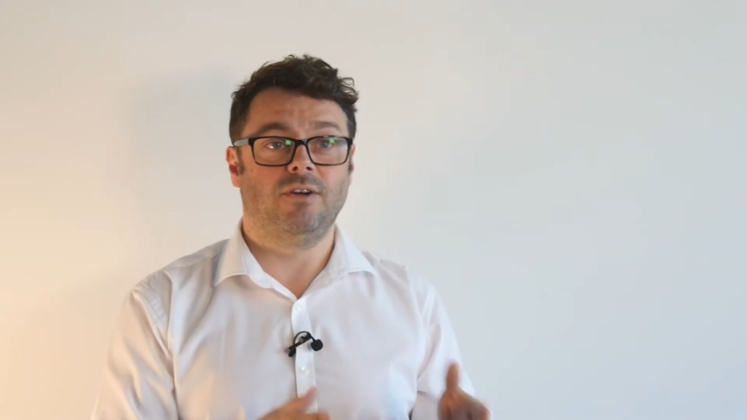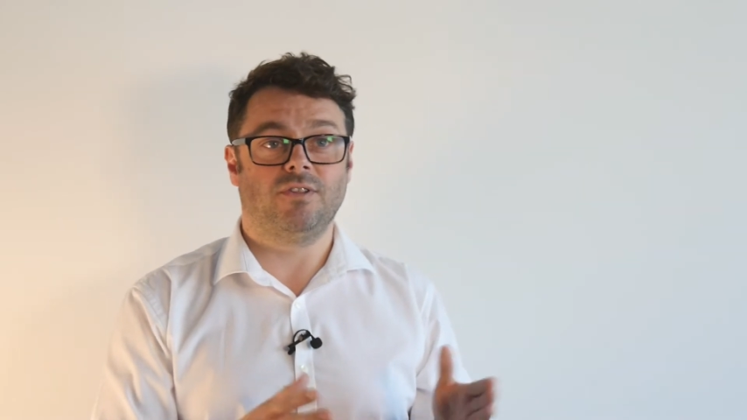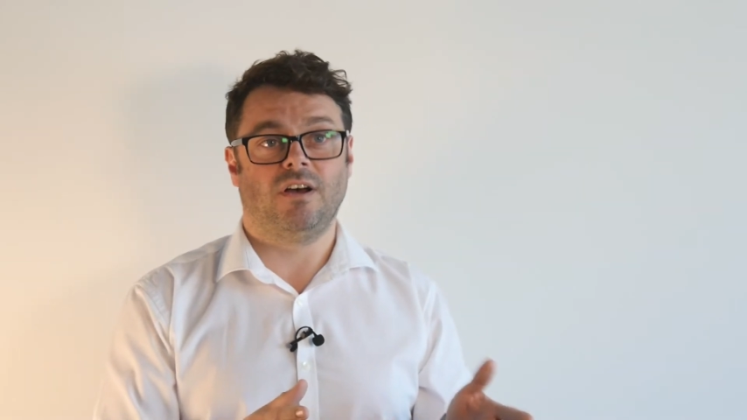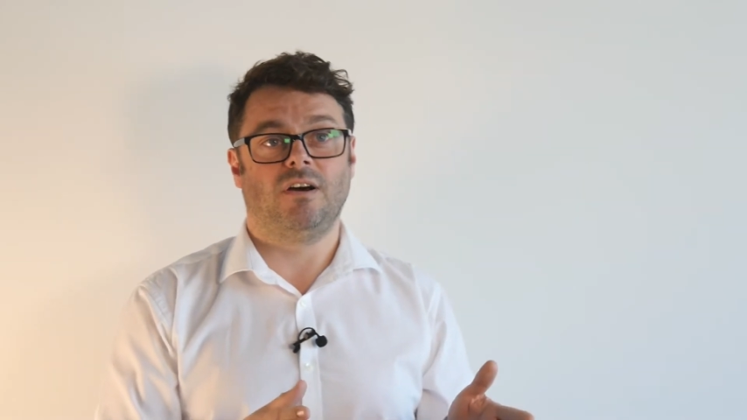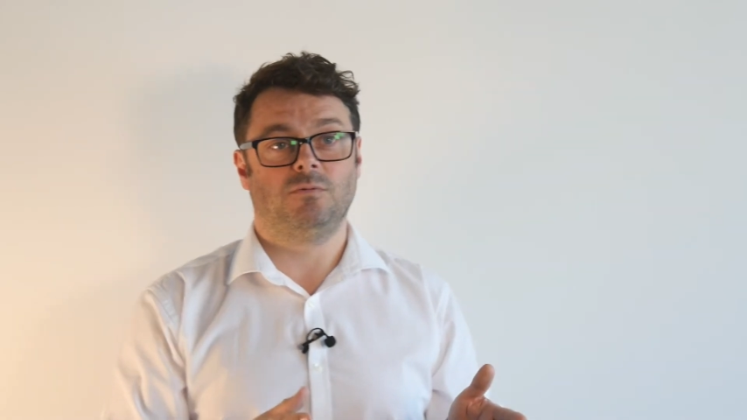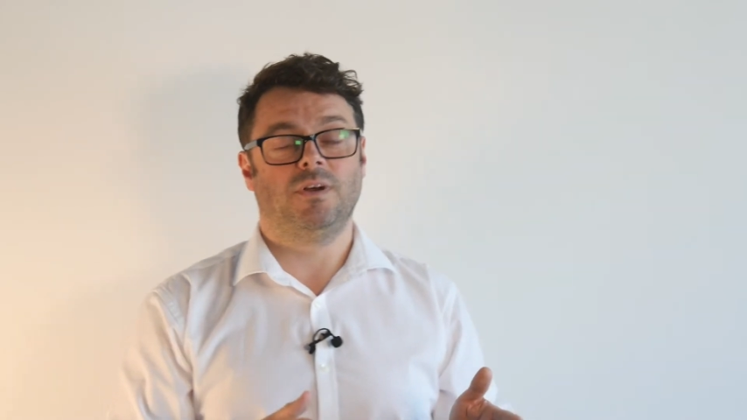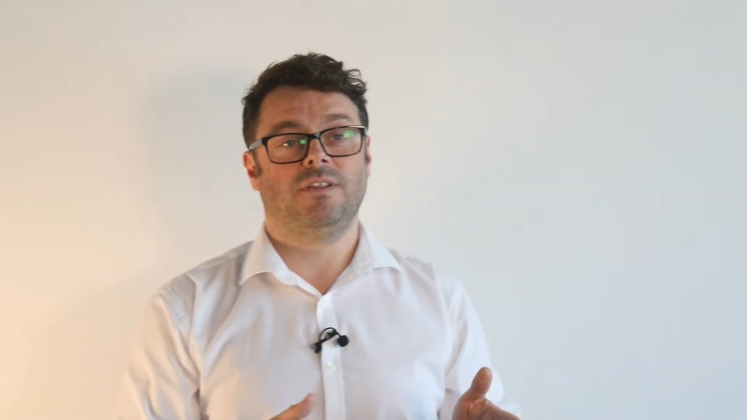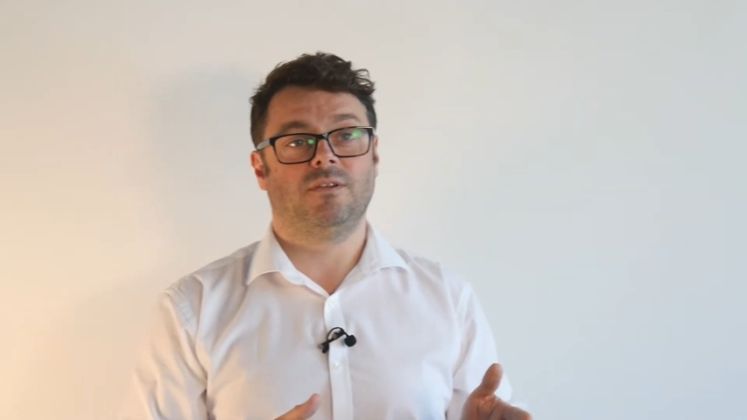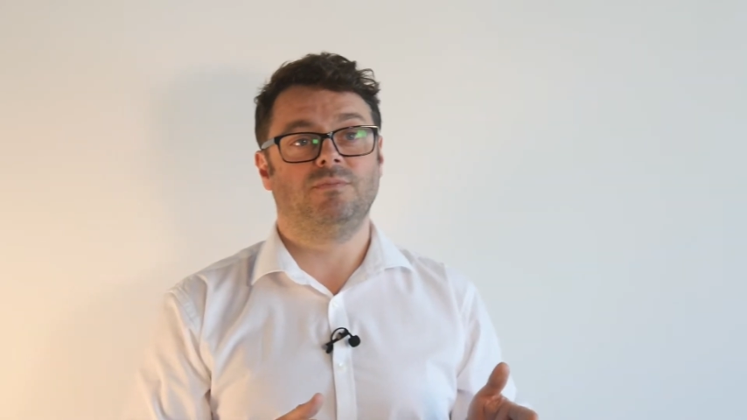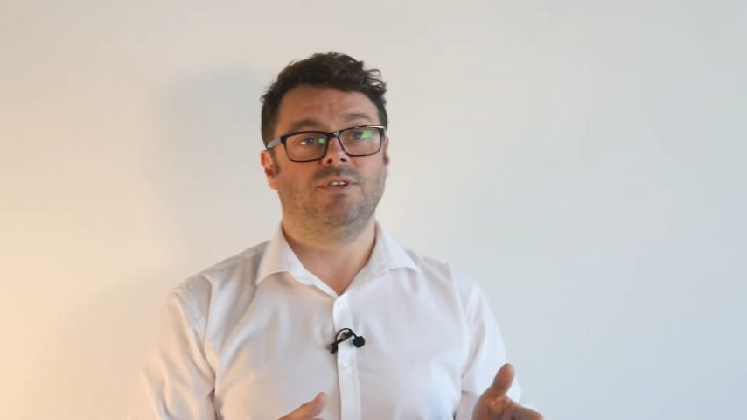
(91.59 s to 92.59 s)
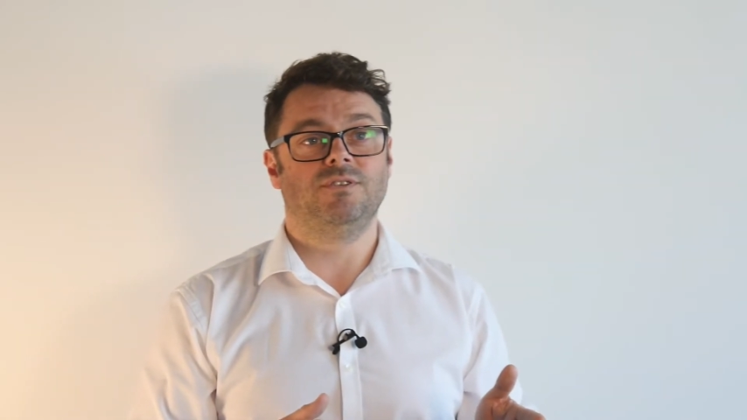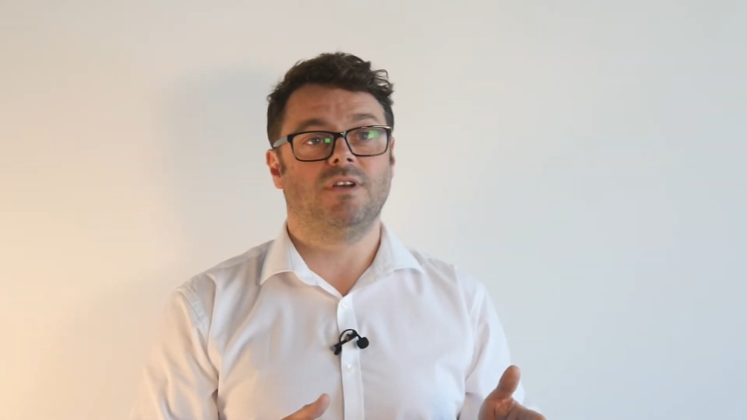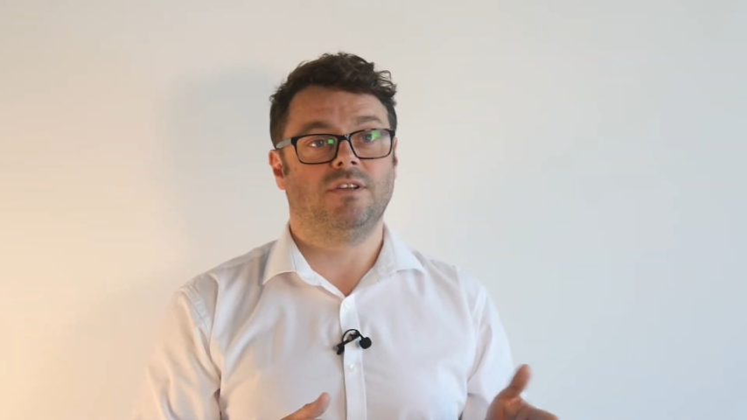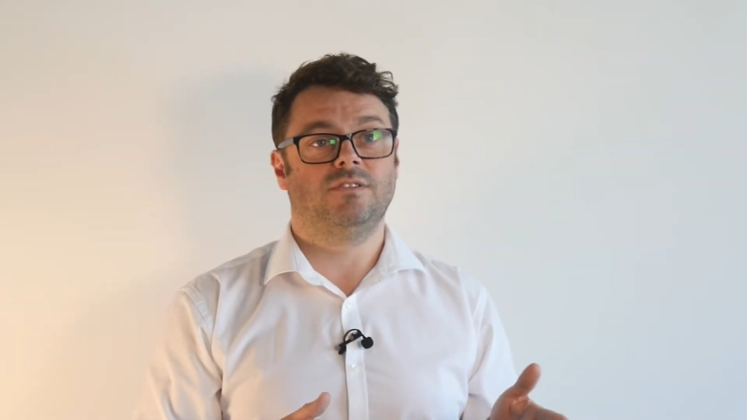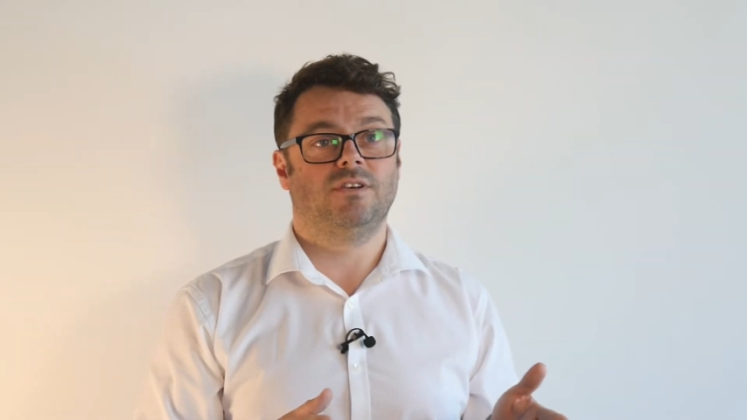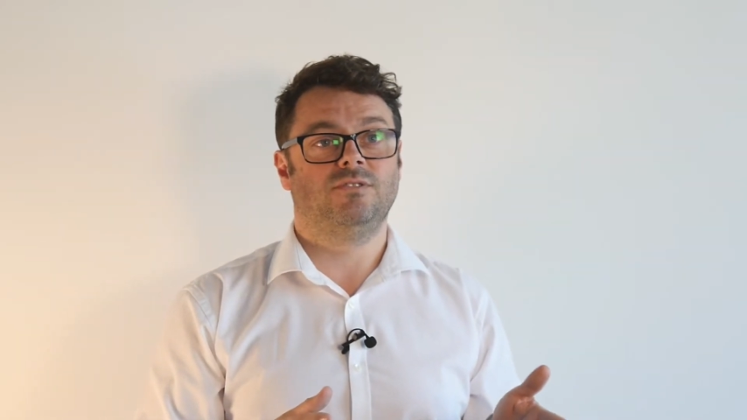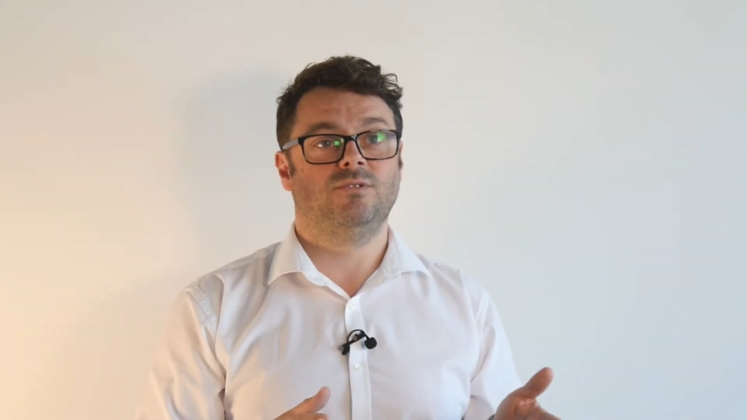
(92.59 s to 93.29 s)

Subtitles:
or the hardware that I